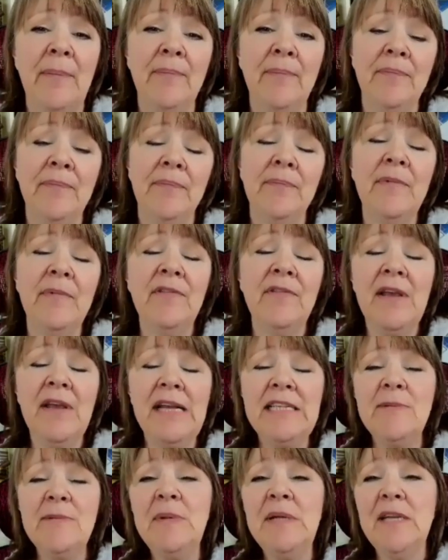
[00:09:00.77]
up,
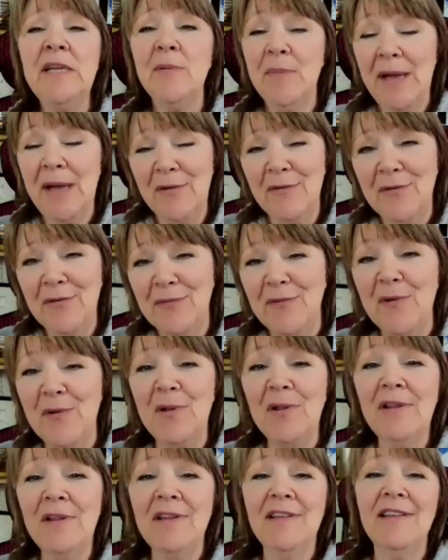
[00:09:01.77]
besides being a
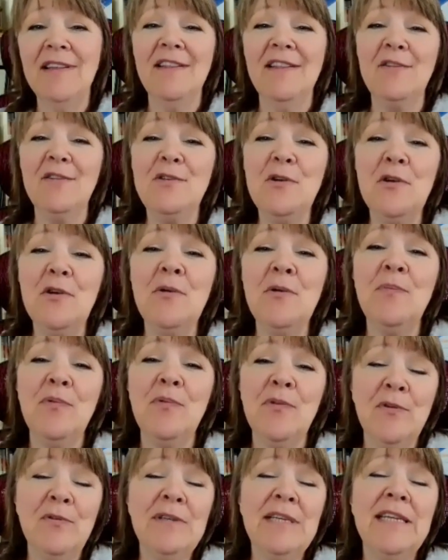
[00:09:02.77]
mouthful, the term
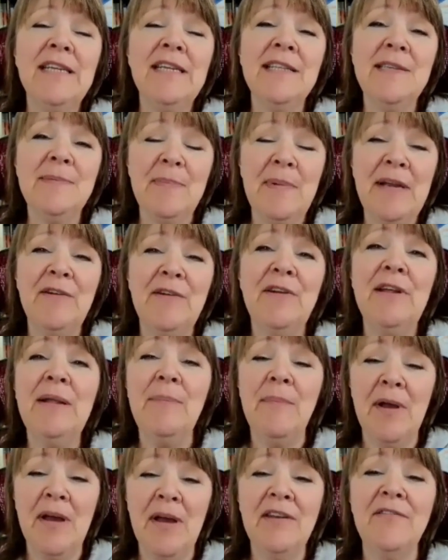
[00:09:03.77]
protein
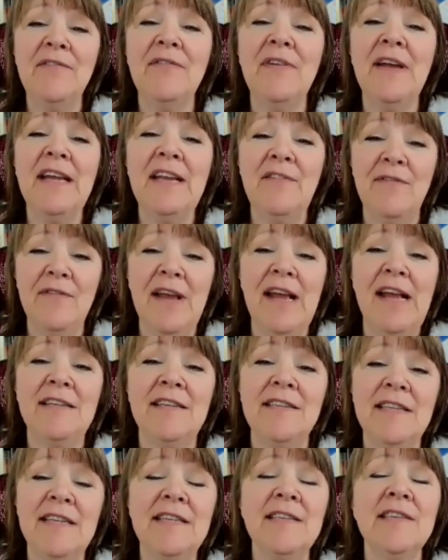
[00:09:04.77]
sparing modified
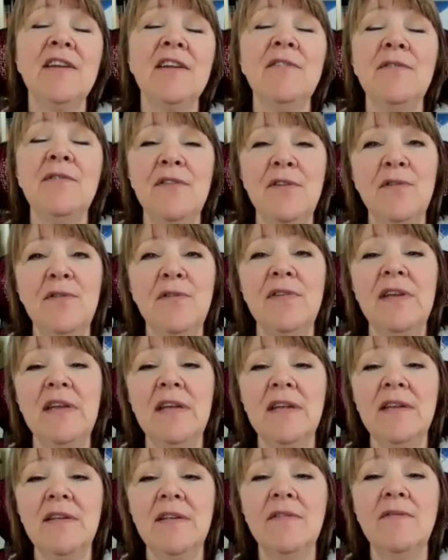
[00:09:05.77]
fast is
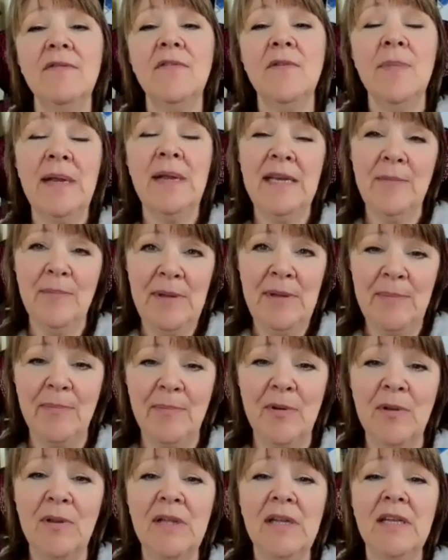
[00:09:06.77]
confusing for many
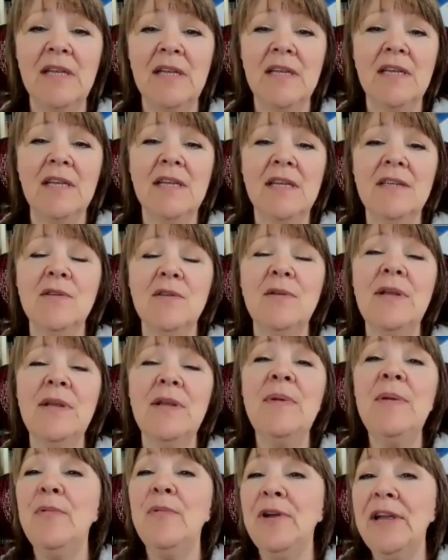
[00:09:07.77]
people. So
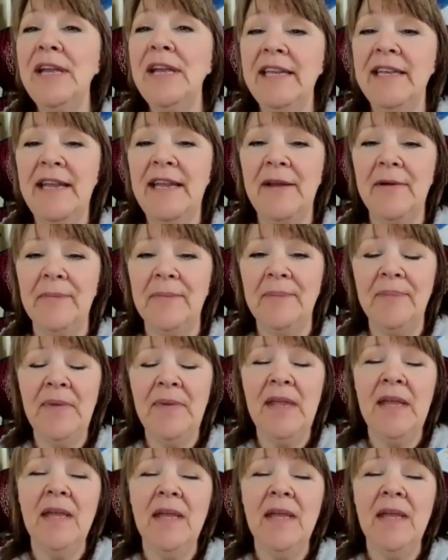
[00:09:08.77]
let me break it down.